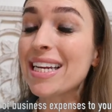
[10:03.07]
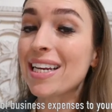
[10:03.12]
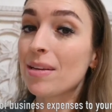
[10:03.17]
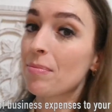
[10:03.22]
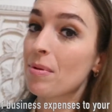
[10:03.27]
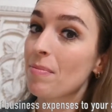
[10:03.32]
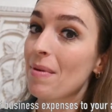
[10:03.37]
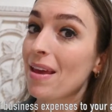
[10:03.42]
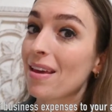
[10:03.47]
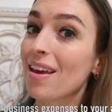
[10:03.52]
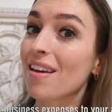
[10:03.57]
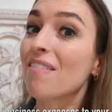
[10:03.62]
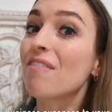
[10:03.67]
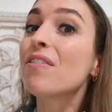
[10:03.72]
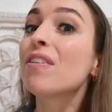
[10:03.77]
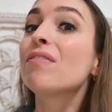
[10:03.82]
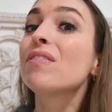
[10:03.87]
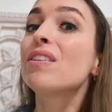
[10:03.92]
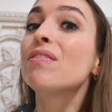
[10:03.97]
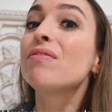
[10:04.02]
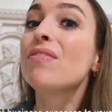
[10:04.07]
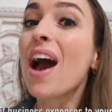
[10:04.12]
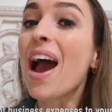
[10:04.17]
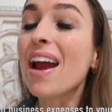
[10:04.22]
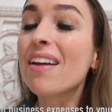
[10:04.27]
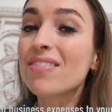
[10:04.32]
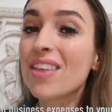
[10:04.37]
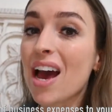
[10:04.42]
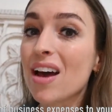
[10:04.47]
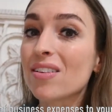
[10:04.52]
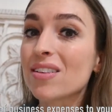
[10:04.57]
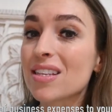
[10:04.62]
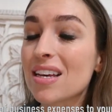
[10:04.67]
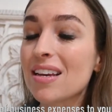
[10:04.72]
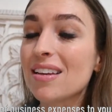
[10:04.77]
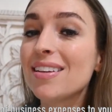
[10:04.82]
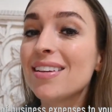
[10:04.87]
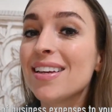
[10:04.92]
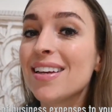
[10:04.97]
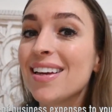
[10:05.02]
to be making
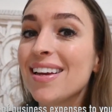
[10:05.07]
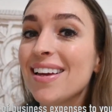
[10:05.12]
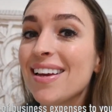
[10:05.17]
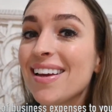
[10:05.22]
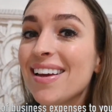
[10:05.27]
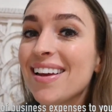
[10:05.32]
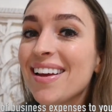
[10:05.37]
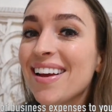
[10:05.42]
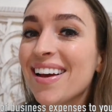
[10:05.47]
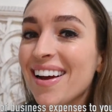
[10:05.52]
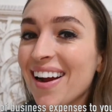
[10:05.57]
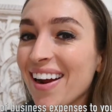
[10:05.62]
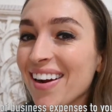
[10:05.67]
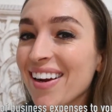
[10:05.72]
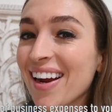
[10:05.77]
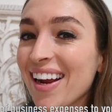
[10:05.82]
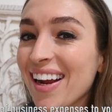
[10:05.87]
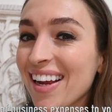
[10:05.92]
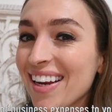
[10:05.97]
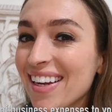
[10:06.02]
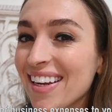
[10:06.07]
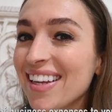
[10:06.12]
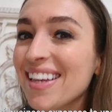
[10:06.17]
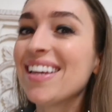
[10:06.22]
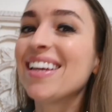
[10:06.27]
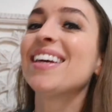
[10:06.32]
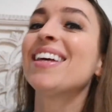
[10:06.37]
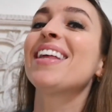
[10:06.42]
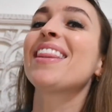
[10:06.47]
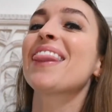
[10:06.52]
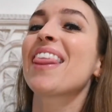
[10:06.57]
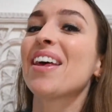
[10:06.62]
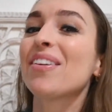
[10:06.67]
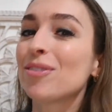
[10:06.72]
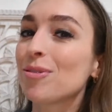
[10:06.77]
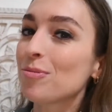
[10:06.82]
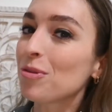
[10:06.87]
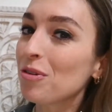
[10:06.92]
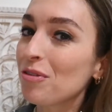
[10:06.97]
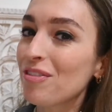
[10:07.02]
$55,000, all right? Then
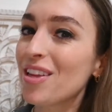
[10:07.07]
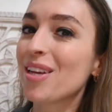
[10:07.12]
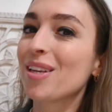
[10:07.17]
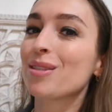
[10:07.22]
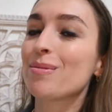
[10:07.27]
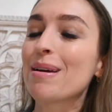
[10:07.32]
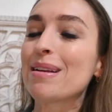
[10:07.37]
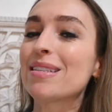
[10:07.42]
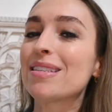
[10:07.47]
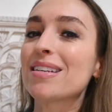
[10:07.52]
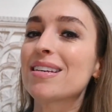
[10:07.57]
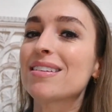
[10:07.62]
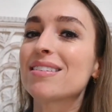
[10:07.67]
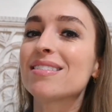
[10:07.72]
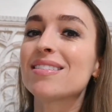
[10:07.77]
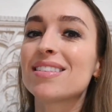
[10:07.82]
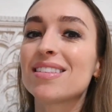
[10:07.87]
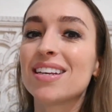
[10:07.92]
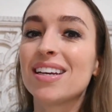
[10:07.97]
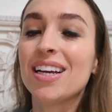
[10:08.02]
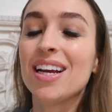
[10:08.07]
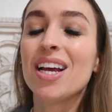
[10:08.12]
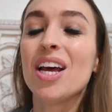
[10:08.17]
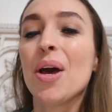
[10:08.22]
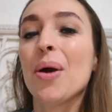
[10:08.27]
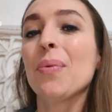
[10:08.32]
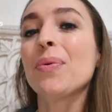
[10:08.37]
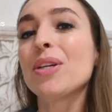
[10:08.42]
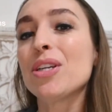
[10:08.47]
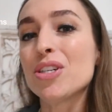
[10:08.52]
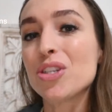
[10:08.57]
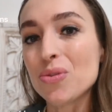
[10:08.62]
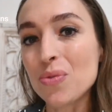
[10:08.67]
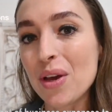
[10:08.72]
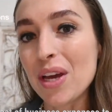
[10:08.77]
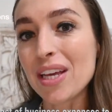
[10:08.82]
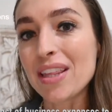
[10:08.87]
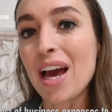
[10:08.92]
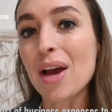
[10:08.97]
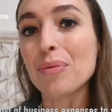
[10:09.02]
remove the expenses when you're
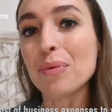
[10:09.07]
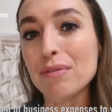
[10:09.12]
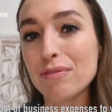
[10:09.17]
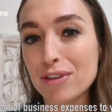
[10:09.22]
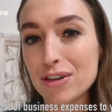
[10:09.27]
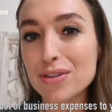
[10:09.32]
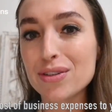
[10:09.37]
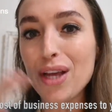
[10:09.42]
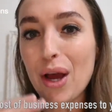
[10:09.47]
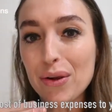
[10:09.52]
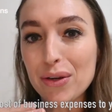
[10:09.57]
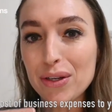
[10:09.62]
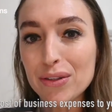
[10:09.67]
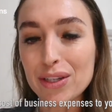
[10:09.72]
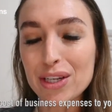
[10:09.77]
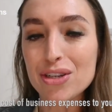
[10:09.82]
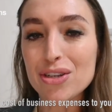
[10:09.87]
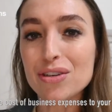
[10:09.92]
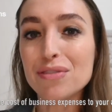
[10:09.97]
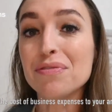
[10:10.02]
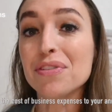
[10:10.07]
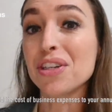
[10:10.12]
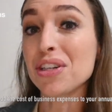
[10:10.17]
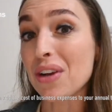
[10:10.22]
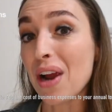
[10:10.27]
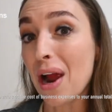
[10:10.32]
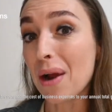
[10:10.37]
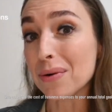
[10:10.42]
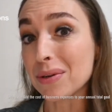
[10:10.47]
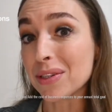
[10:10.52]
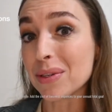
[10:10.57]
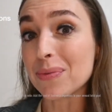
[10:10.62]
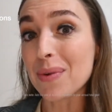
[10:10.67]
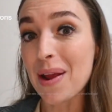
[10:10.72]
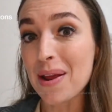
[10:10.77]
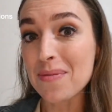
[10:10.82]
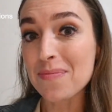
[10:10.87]
doing that reverse calculation for your hourly rate.